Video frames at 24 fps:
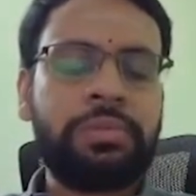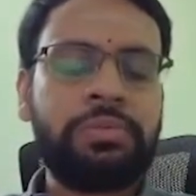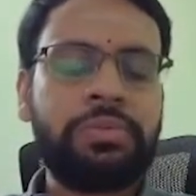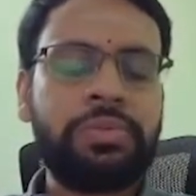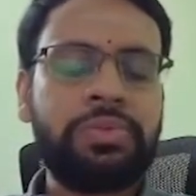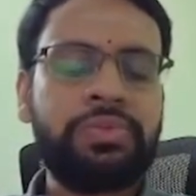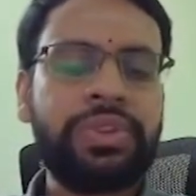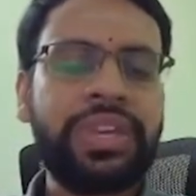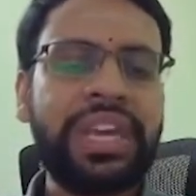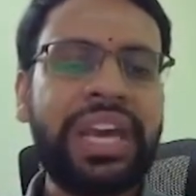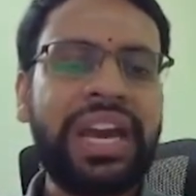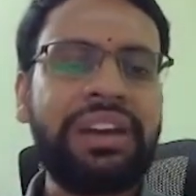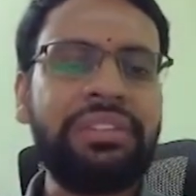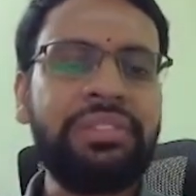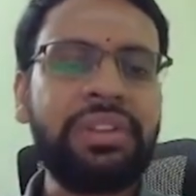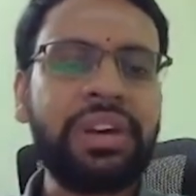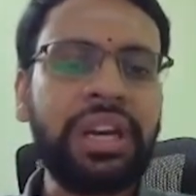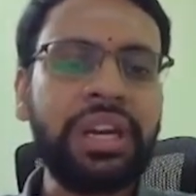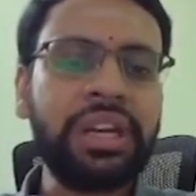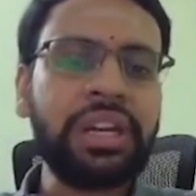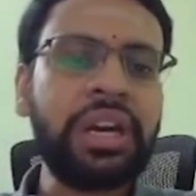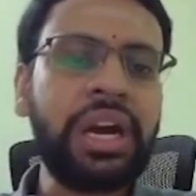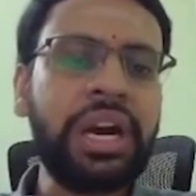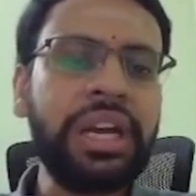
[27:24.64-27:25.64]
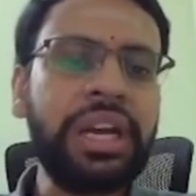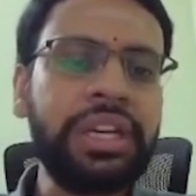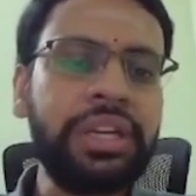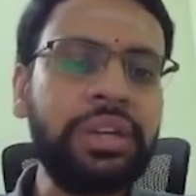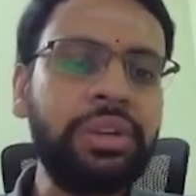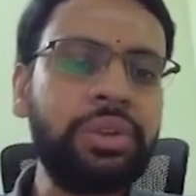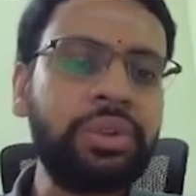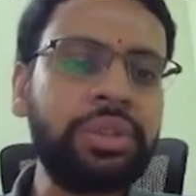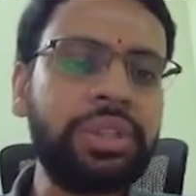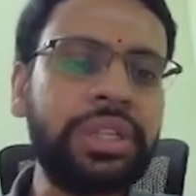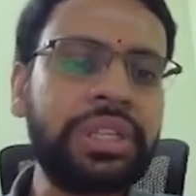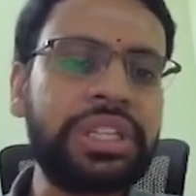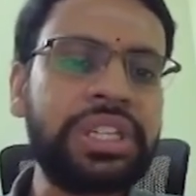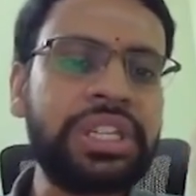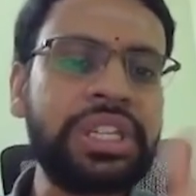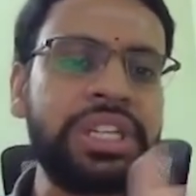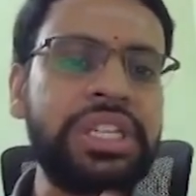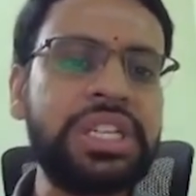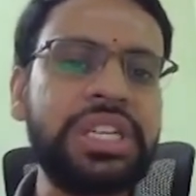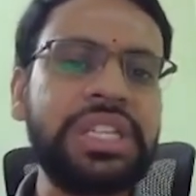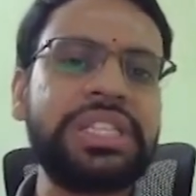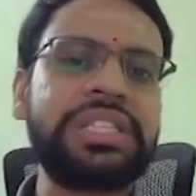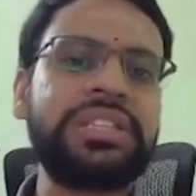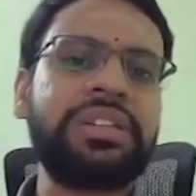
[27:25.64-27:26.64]
we have not gone into the
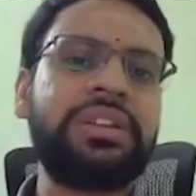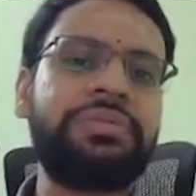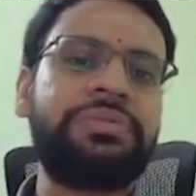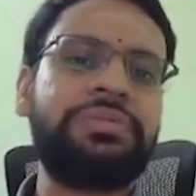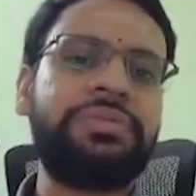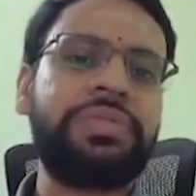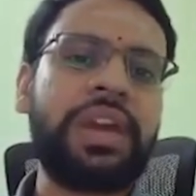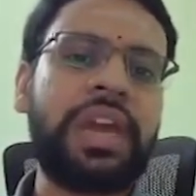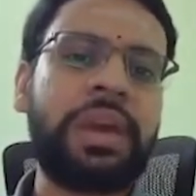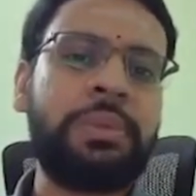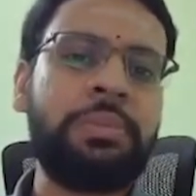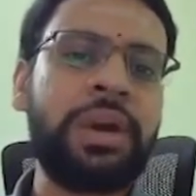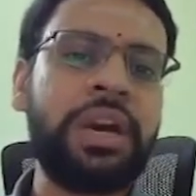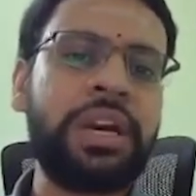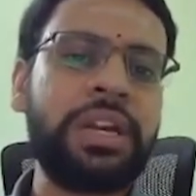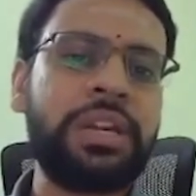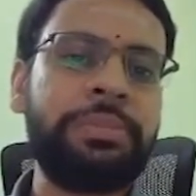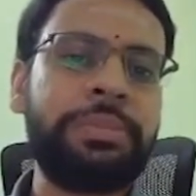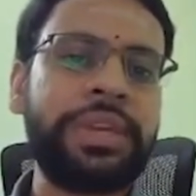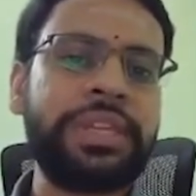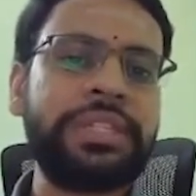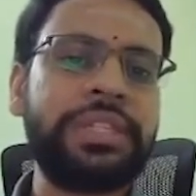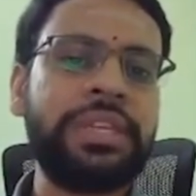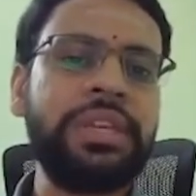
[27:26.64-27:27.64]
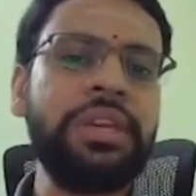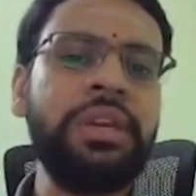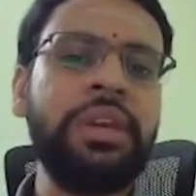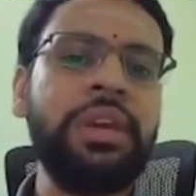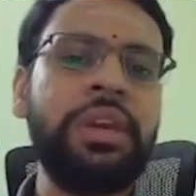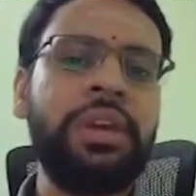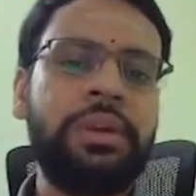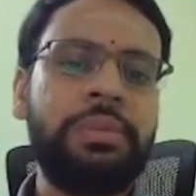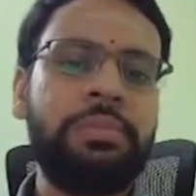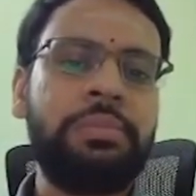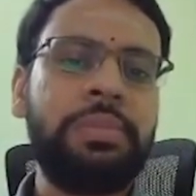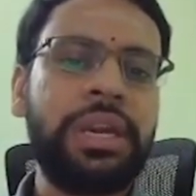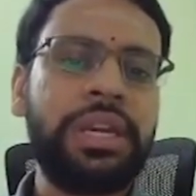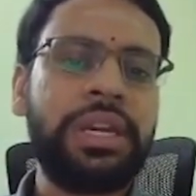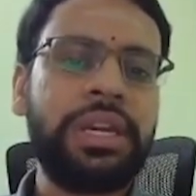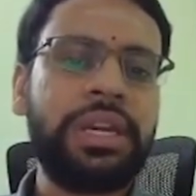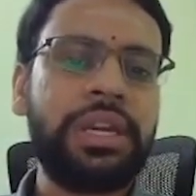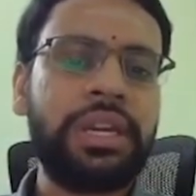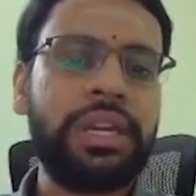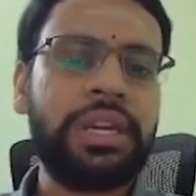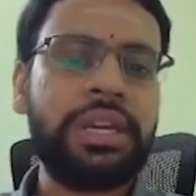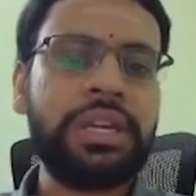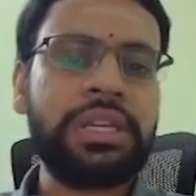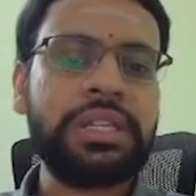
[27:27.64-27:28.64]
details of MR imaging, but
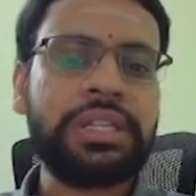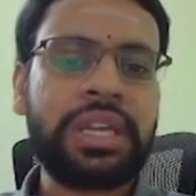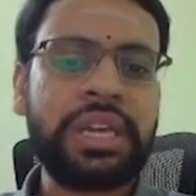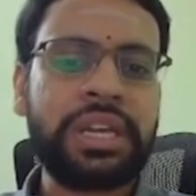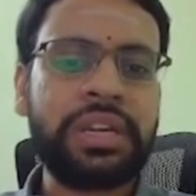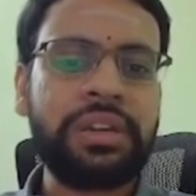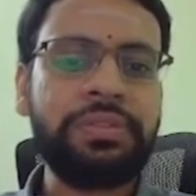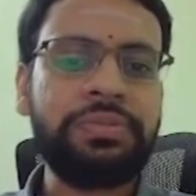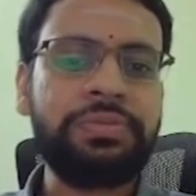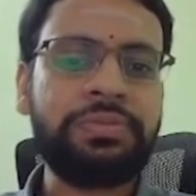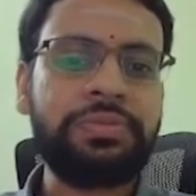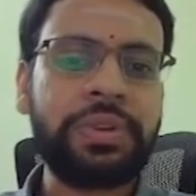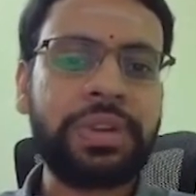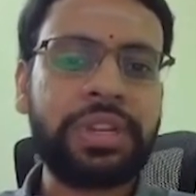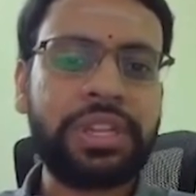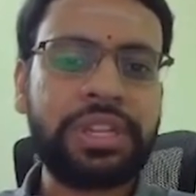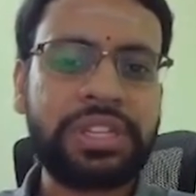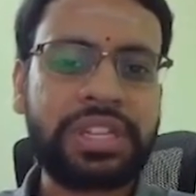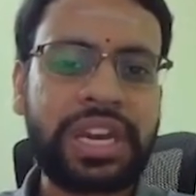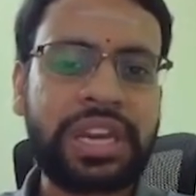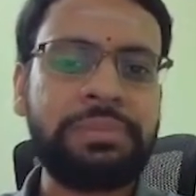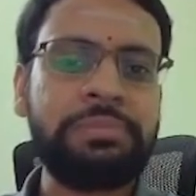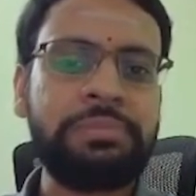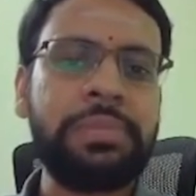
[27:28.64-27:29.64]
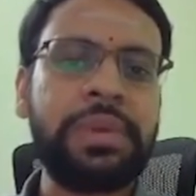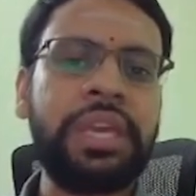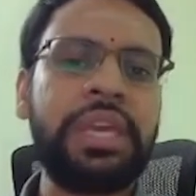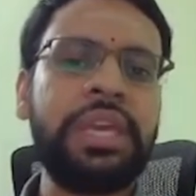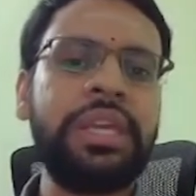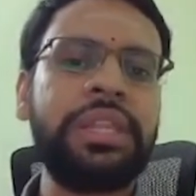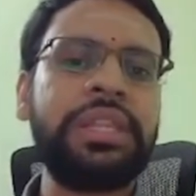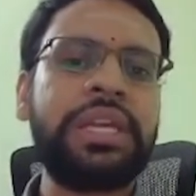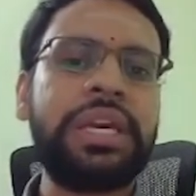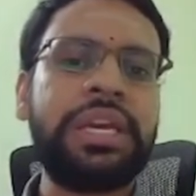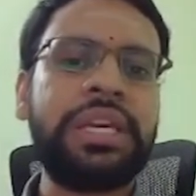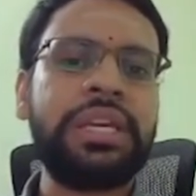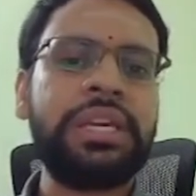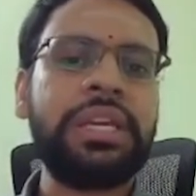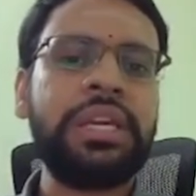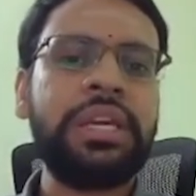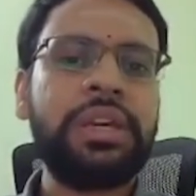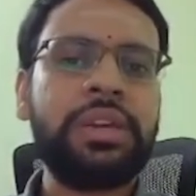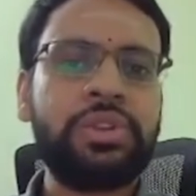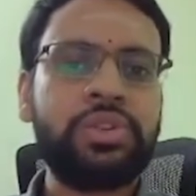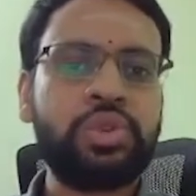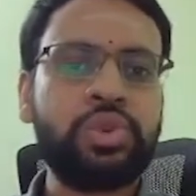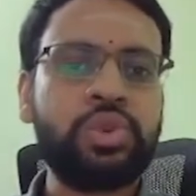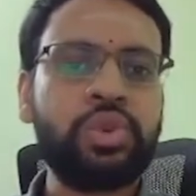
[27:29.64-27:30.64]
it is enough for the time being that
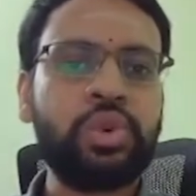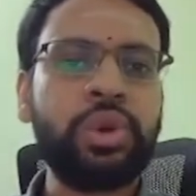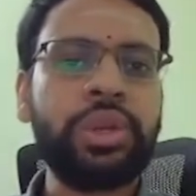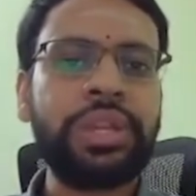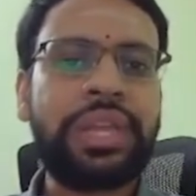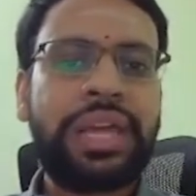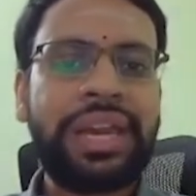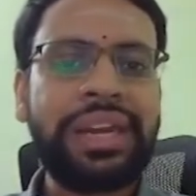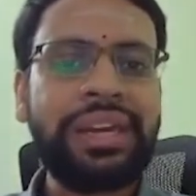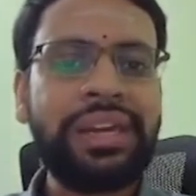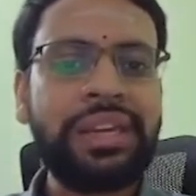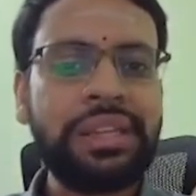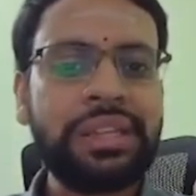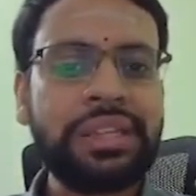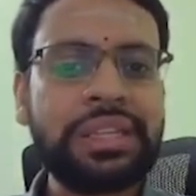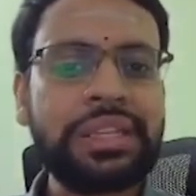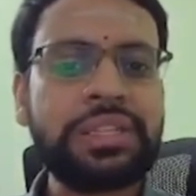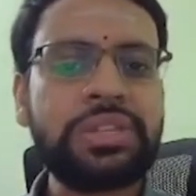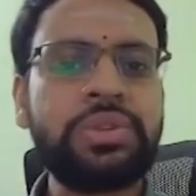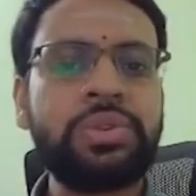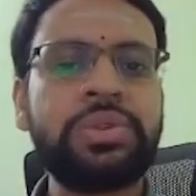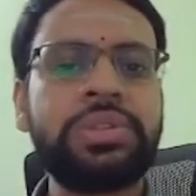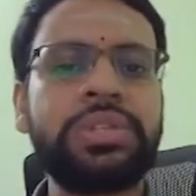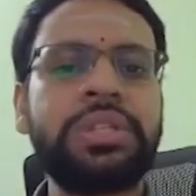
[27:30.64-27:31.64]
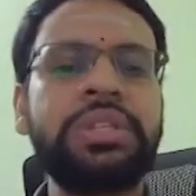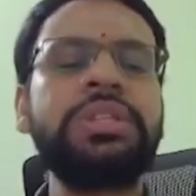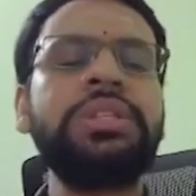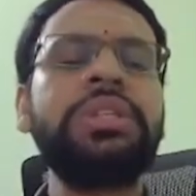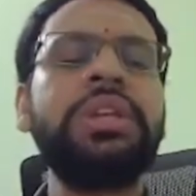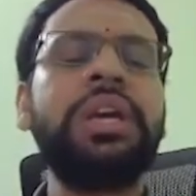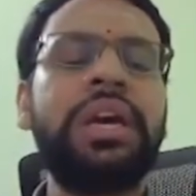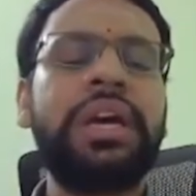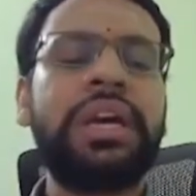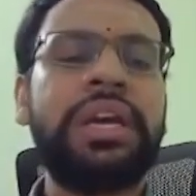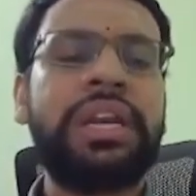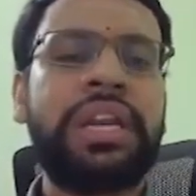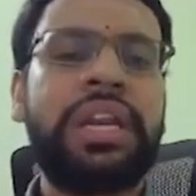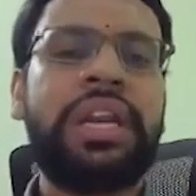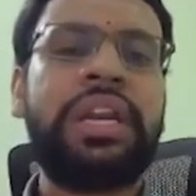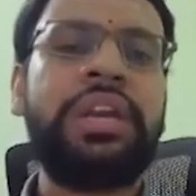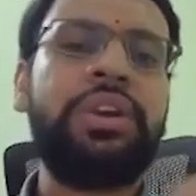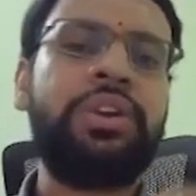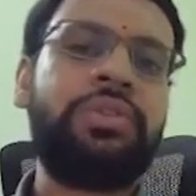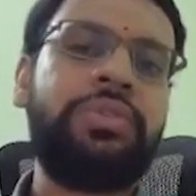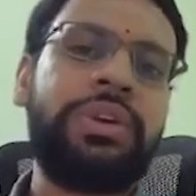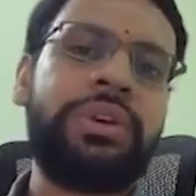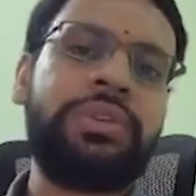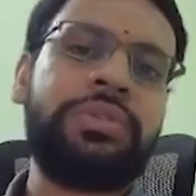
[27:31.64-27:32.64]
to know that this uses
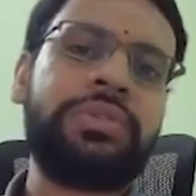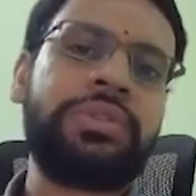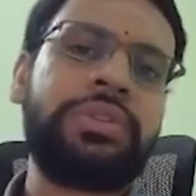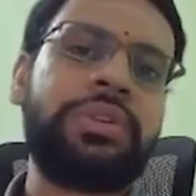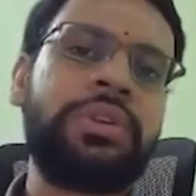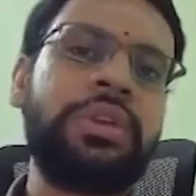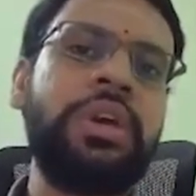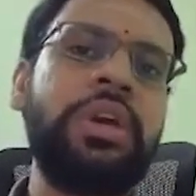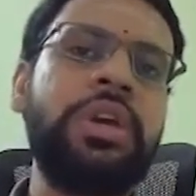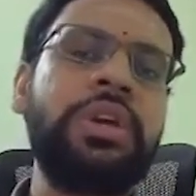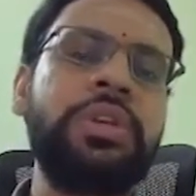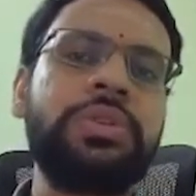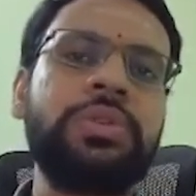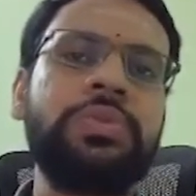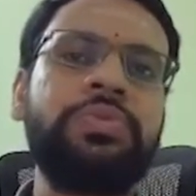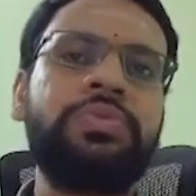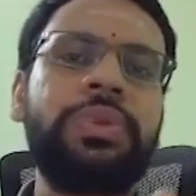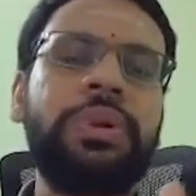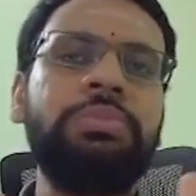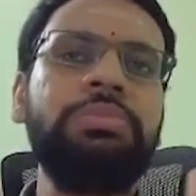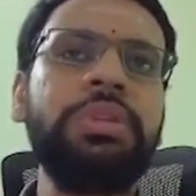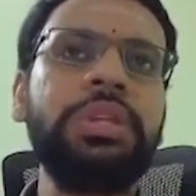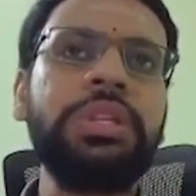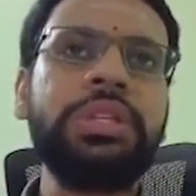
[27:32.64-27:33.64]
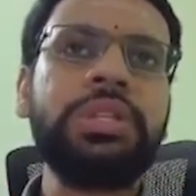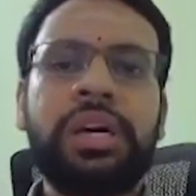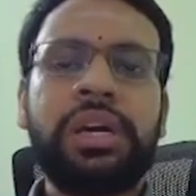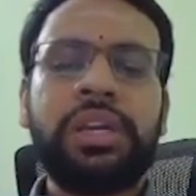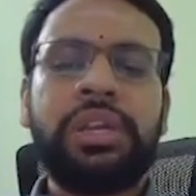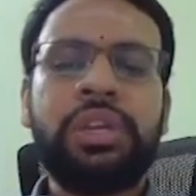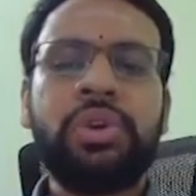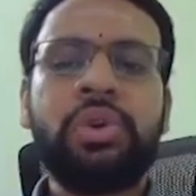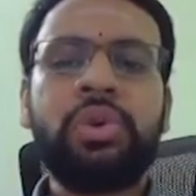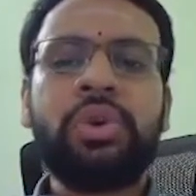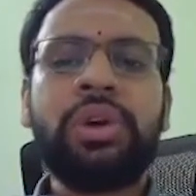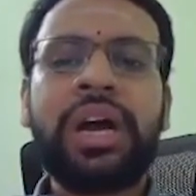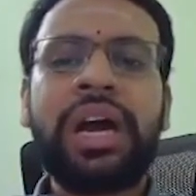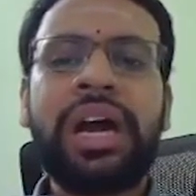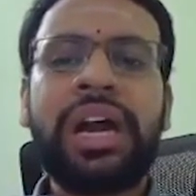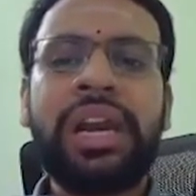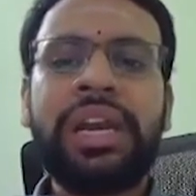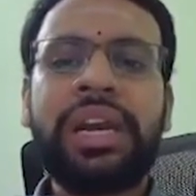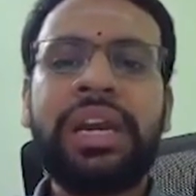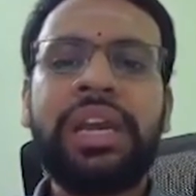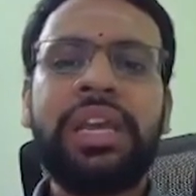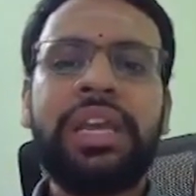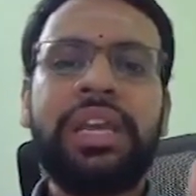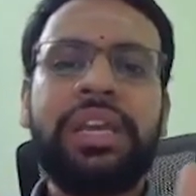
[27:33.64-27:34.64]
radio waves. So from this you could
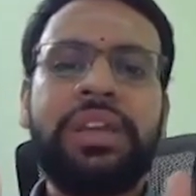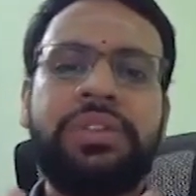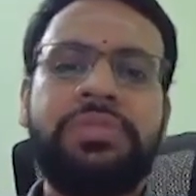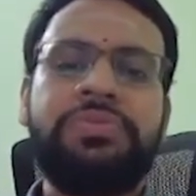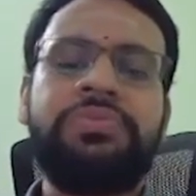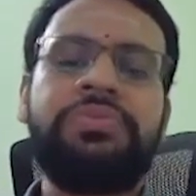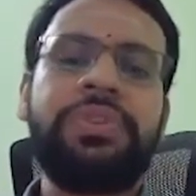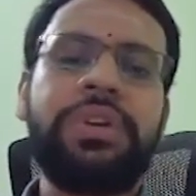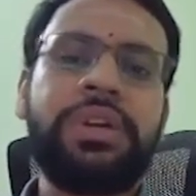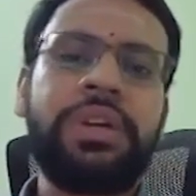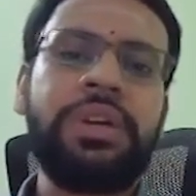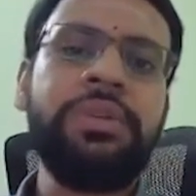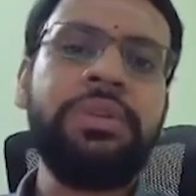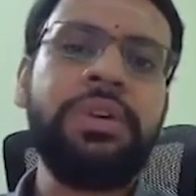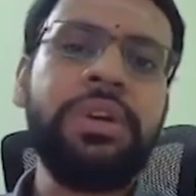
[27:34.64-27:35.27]
already infer